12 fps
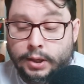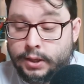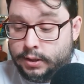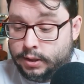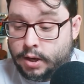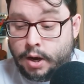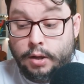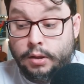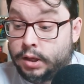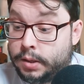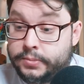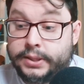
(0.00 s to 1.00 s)
Look at the card,
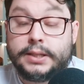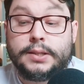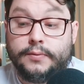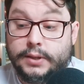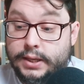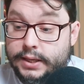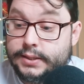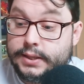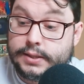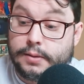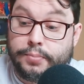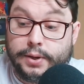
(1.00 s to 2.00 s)
look objectively. Is
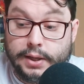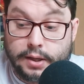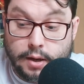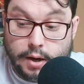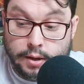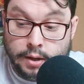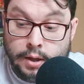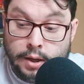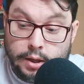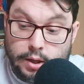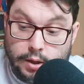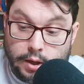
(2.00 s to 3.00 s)
this a pretty card?
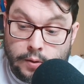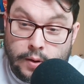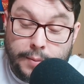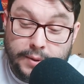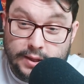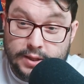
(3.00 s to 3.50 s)
You know, I mean,